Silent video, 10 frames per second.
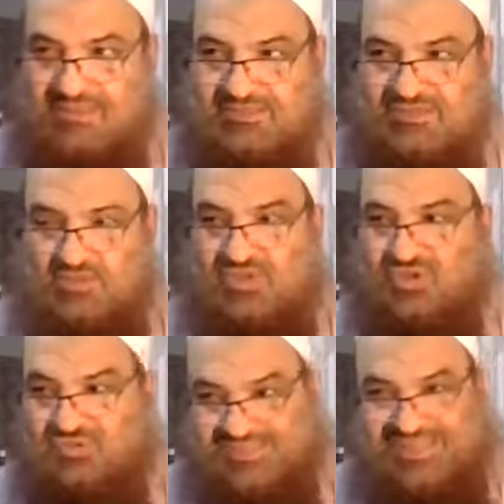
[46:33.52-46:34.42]
So
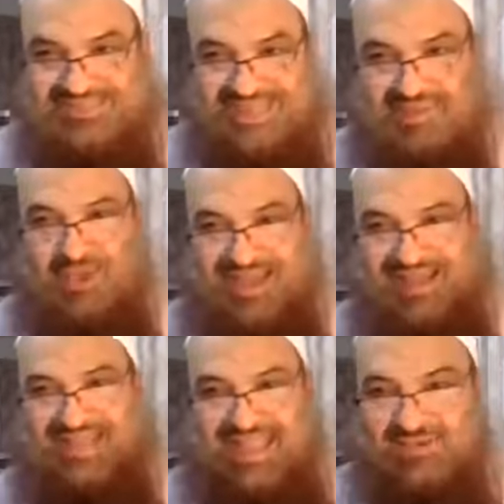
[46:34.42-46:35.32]
when you say Salamu
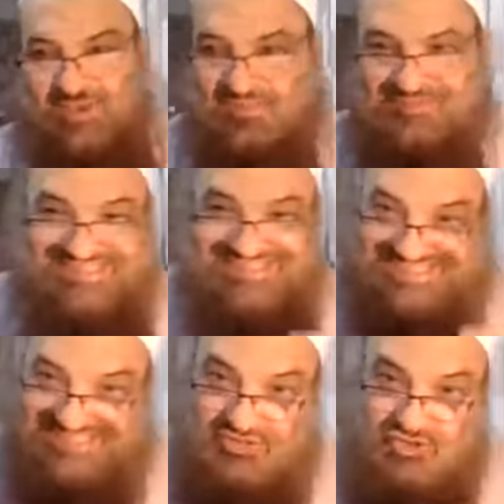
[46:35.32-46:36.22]
alayka ayyuhan nabi,
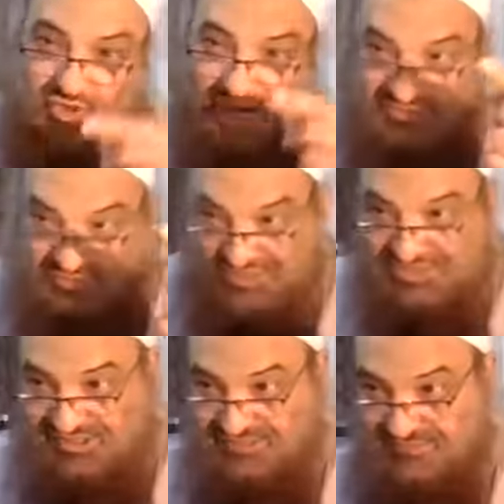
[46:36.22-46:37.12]
sticking to a
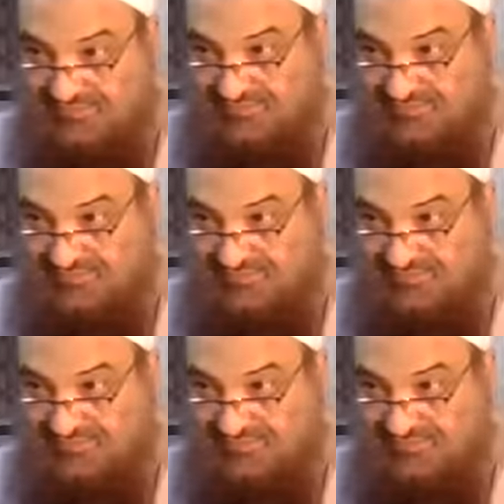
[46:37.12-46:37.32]
narration,